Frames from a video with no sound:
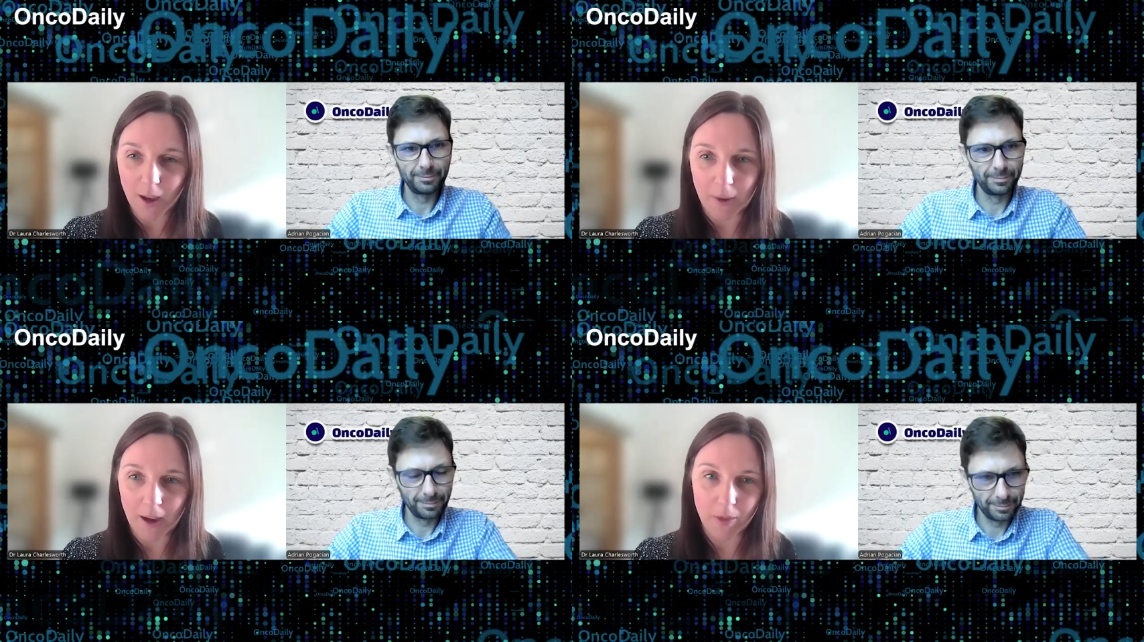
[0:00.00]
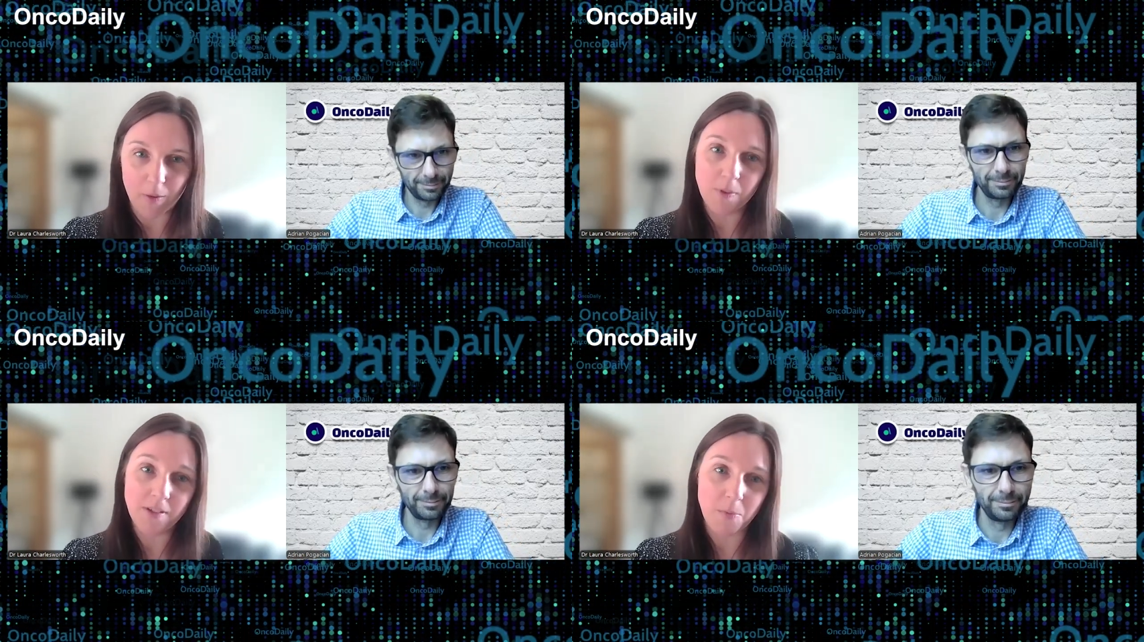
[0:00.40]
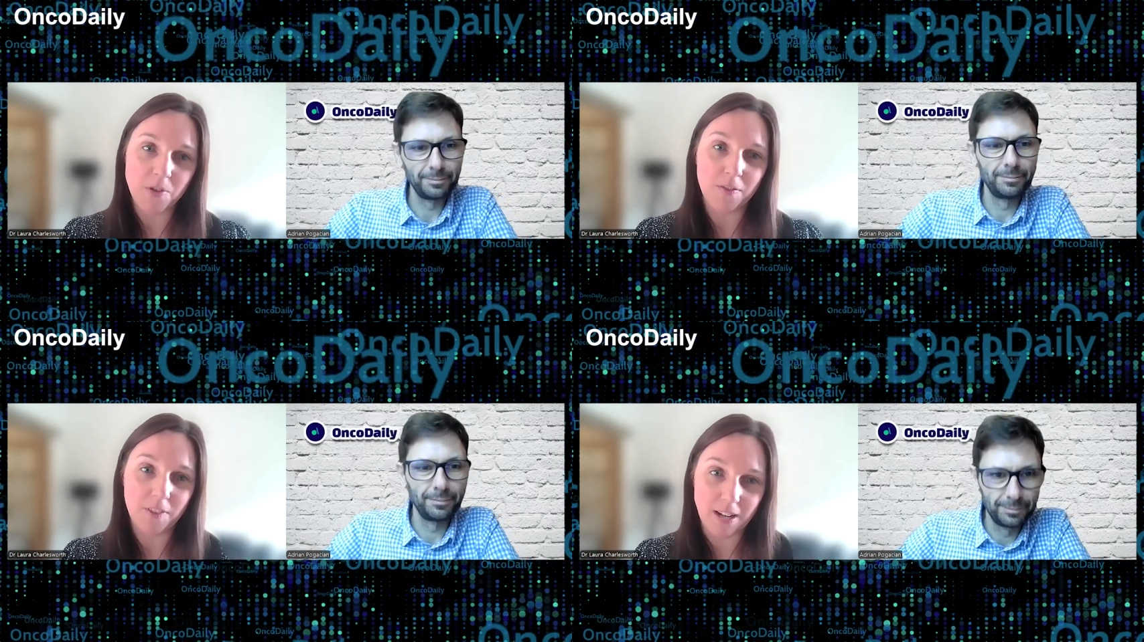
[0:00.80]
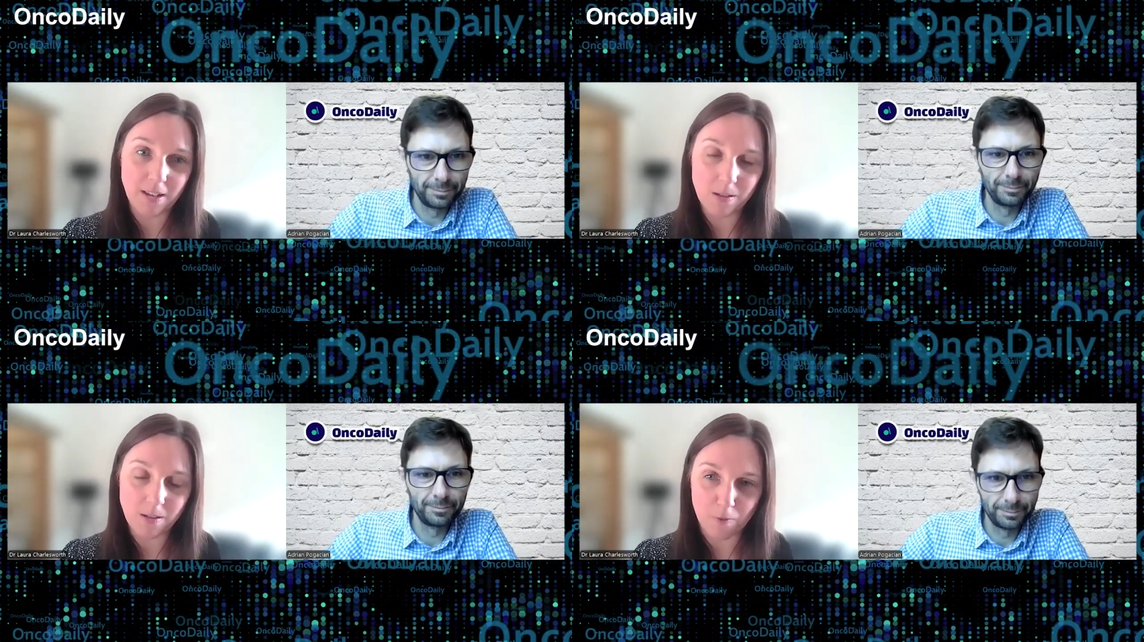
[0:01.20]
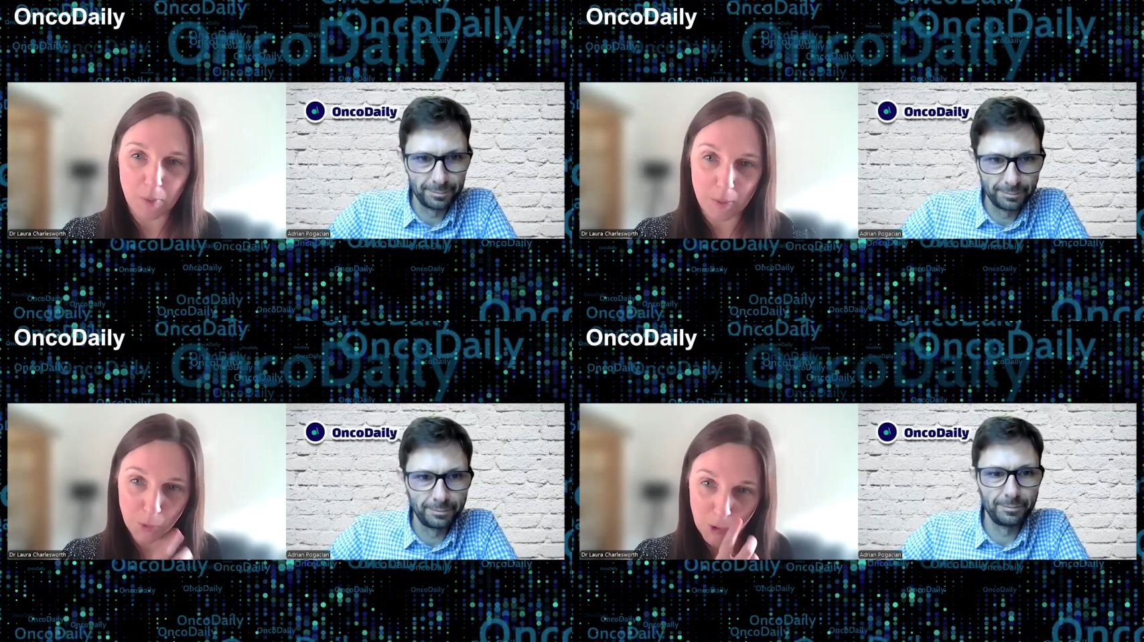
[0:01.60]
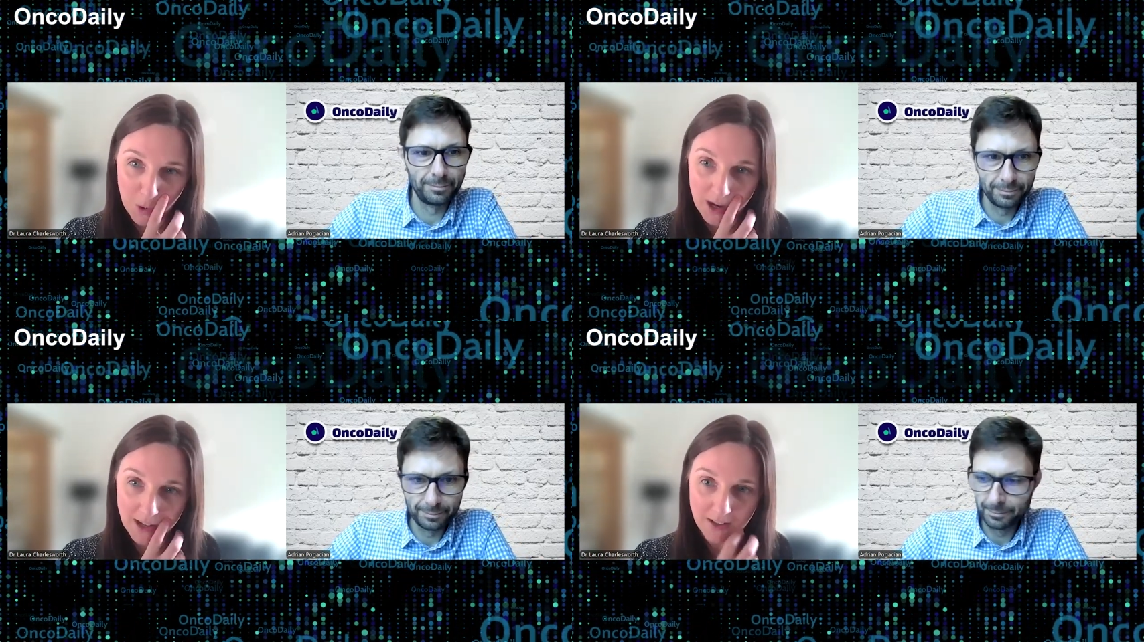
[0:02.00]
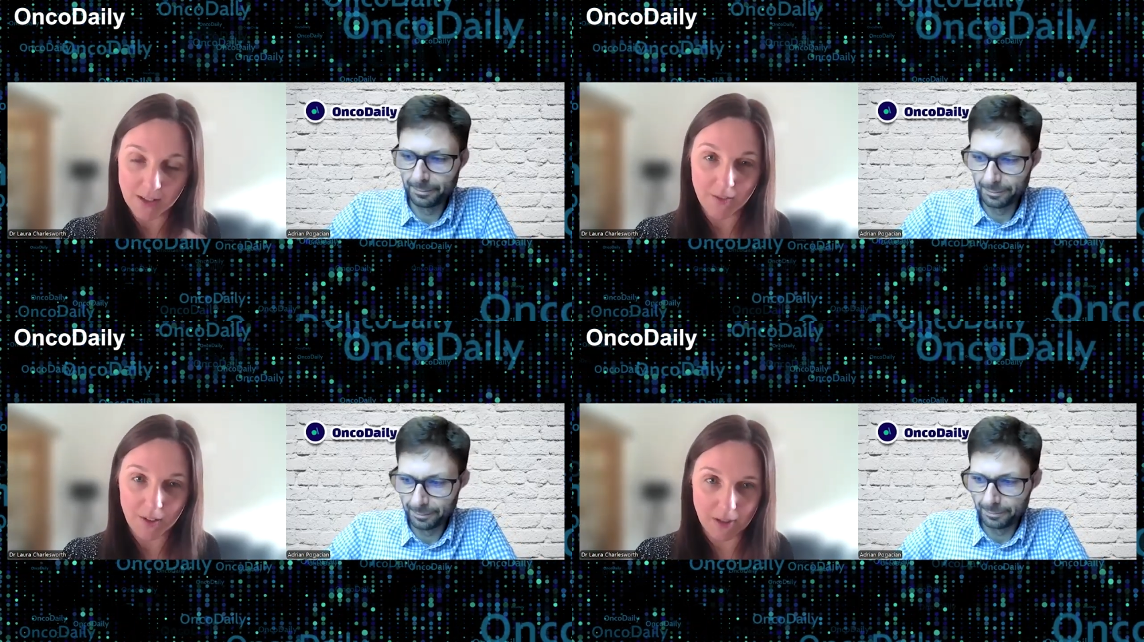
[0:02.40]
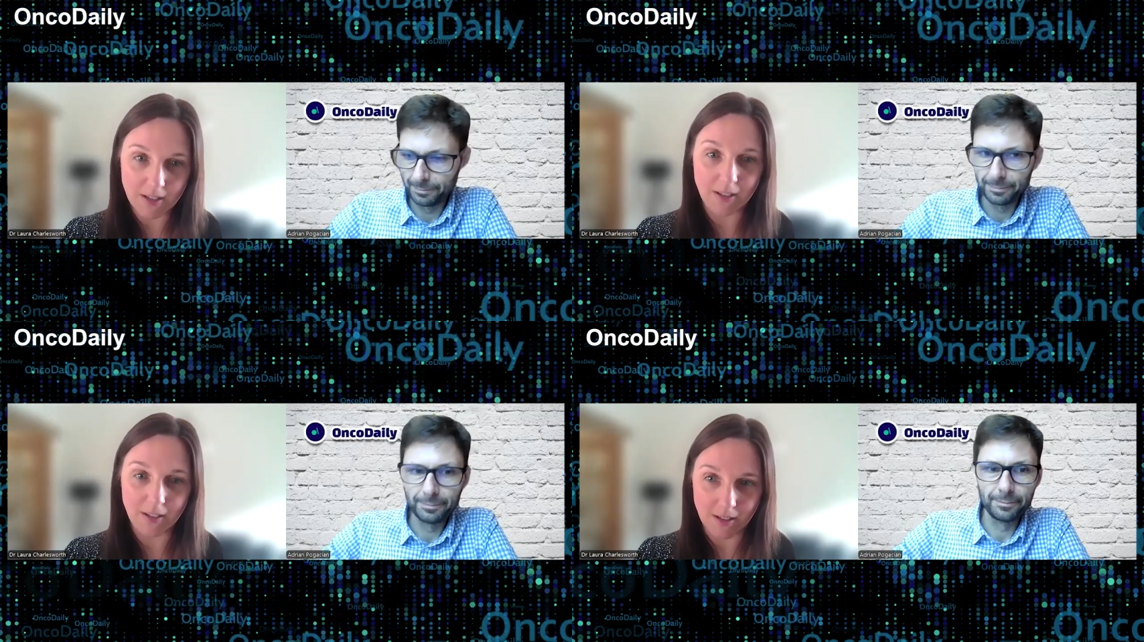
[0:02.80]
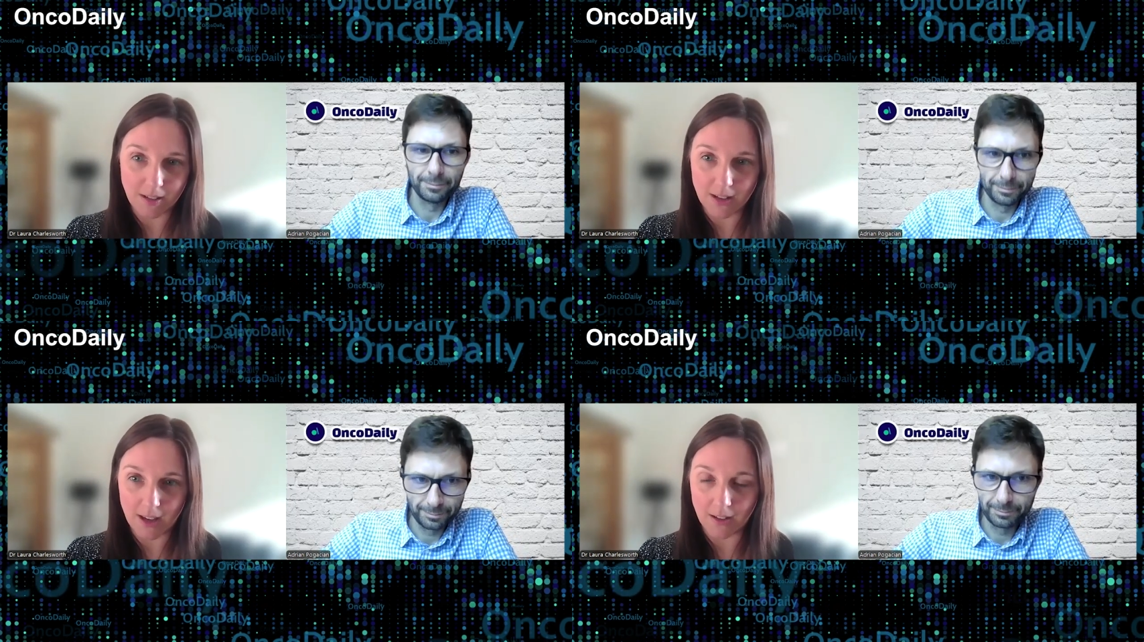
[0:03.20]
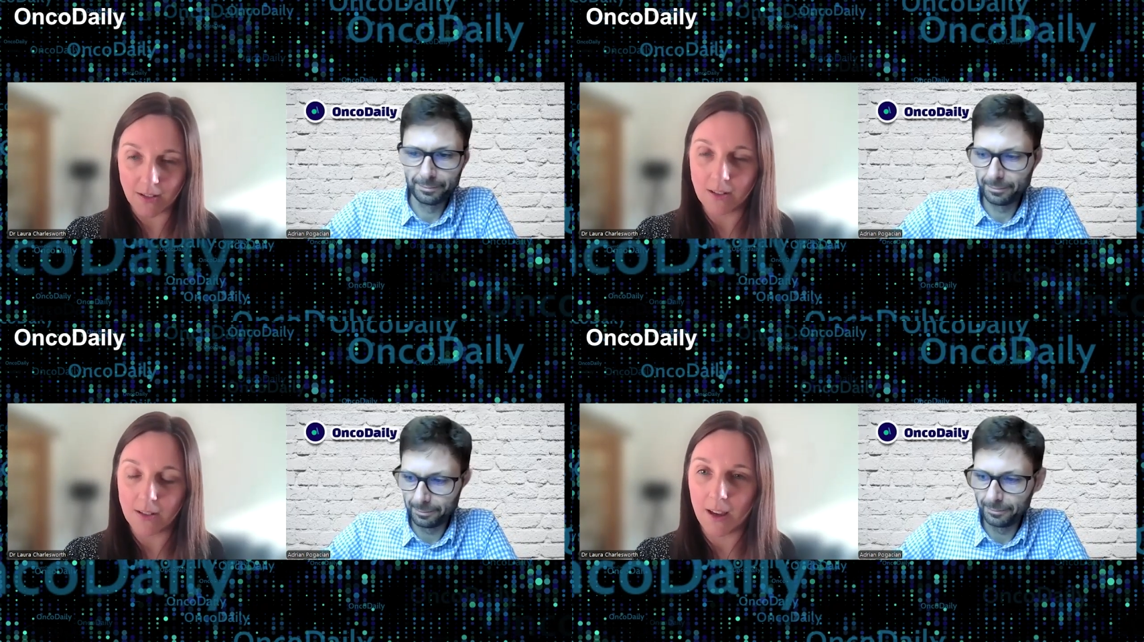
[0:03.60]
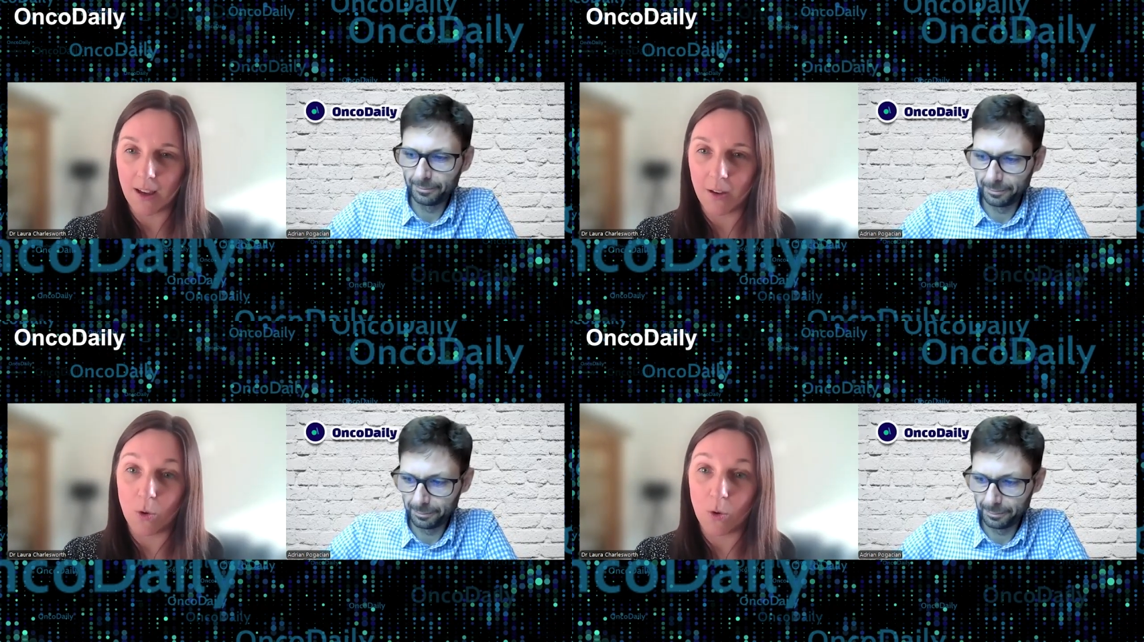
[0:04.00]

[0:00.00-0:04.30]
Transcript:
Speaker 1: about the perception of needs of people who had severe mental illness and uh,